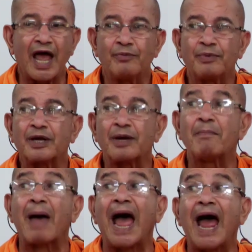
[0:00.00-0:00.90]
I have become
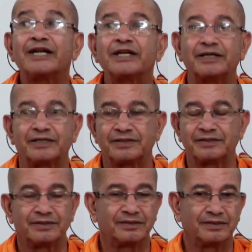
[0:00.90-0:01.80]
matter.
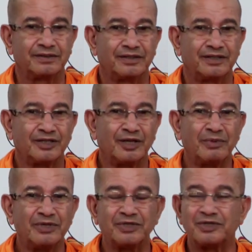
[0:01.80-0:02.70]

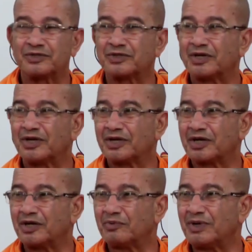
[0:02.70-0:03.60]
Tamas is
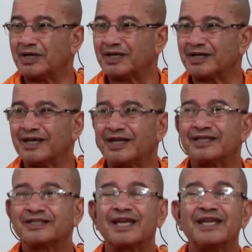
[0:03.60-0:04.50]
converting
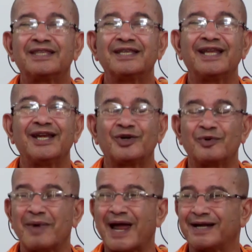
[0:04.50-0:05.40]
chaitanya into
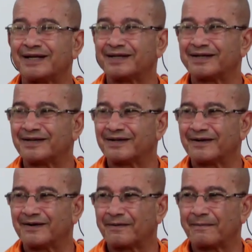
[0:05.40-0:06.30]
matter.
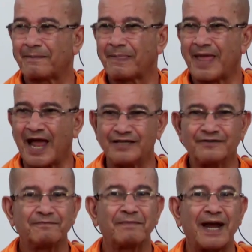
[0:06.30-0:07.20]
As
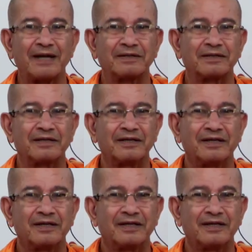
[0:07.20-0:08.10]
if matter,
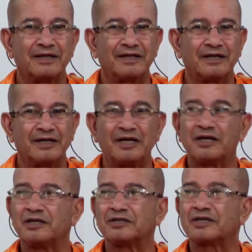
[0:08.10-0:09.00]
it
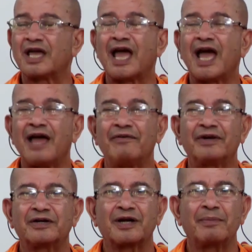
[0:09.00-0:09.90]
is
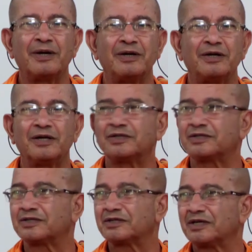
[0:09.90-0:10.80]
having
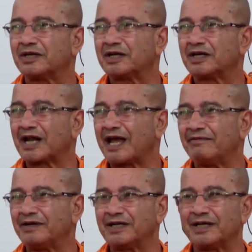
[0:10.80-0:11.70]
tremendous
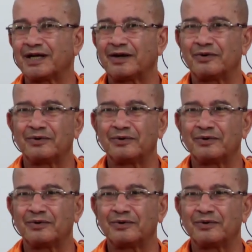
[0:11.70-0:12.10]
gravity now.